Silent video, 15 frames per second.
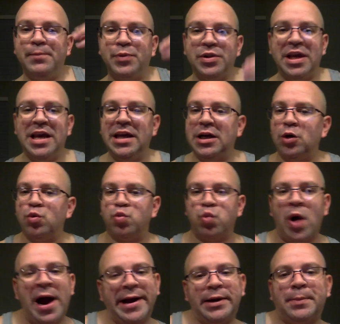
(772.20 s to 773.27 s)
They could
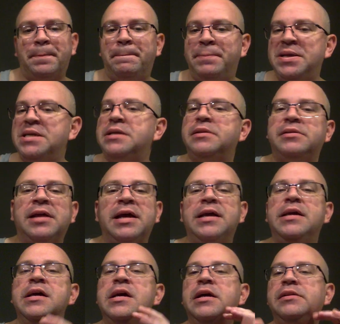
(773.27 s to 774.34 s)
write a beat.
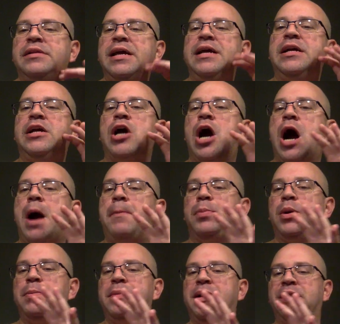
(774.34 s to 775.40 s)
They they
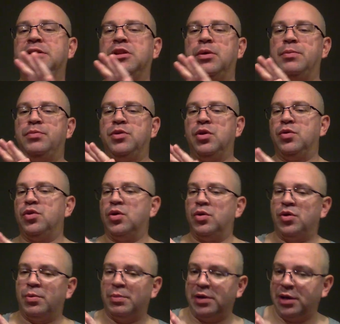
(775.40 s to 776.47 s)
complemented the, the, the,
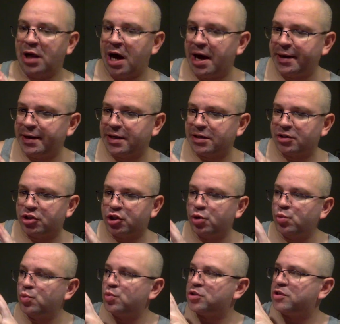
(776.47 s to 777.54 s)
the melodic
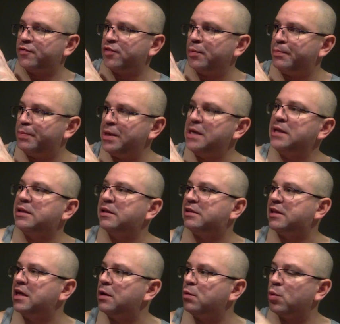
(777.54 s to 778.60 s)
tunes of the beat that
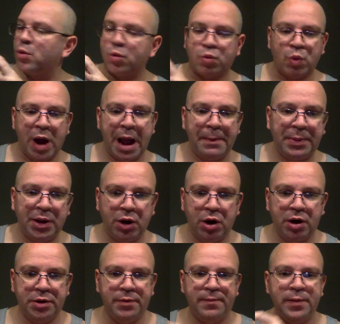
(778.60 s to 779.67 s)
they were rapping
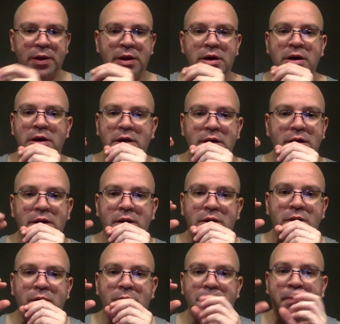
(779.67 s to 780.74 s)
on
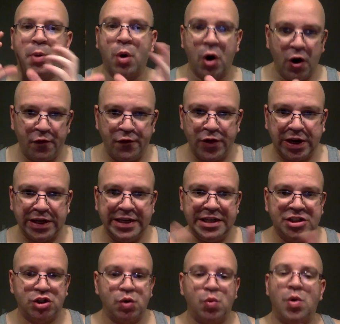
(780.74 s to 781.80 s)
perfectly
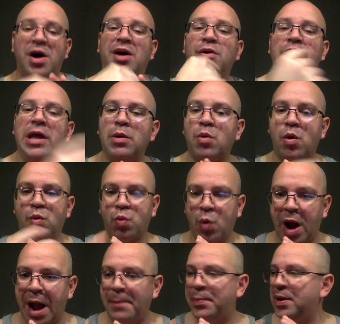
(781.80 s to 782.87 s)
to while they were
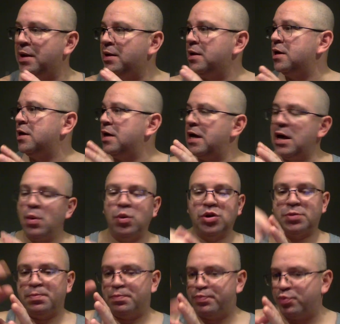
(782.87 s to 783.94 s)
rapping, it
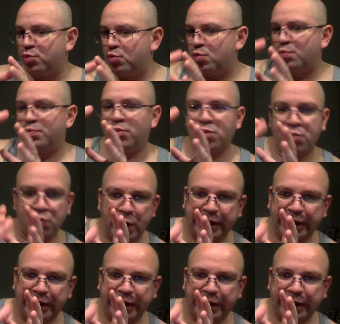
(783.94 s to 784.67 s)
was boom, boom,